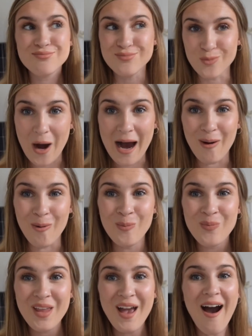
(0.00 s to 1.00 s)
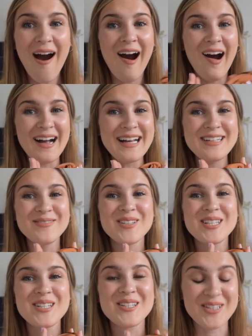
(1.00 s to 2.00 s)
wow. I am
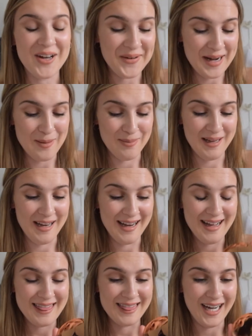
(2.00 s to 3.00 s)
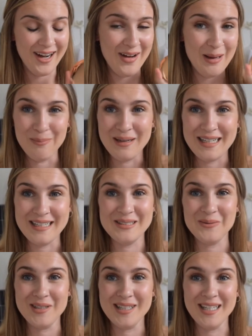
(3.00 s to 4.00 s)
so happy that I am
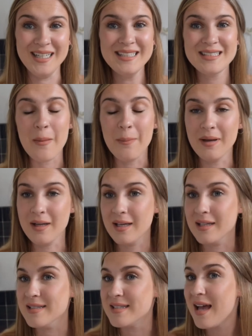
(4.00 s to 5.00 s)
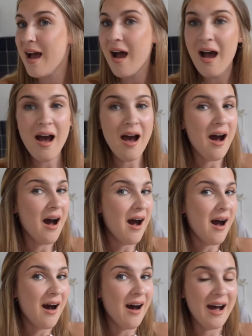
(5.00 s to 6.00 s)
pleased with this because
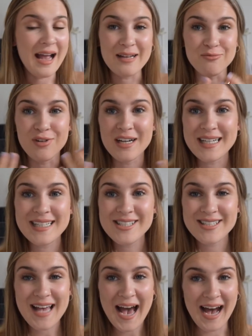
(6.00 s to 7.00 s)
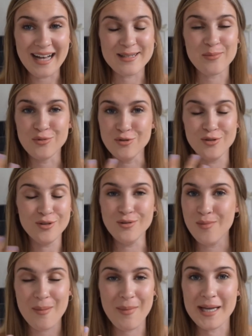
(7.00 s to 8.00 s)
it really just has brought all
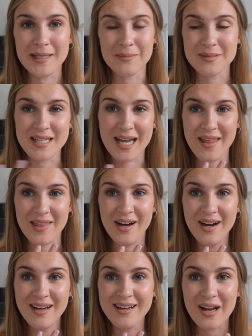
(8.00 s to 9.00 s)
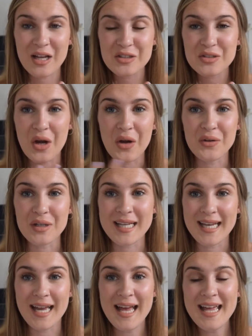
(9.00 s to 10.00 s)
my makeup together and like
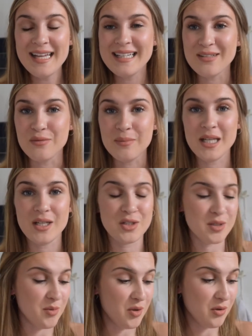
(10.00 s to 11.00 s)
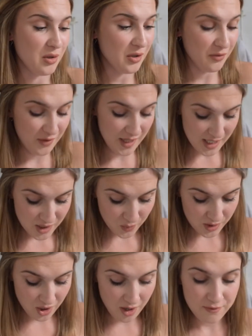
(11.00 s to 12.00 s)
totally given me a smooth look finish
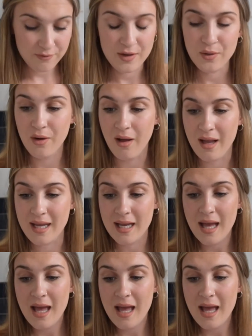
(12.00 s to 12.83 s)
which I feel like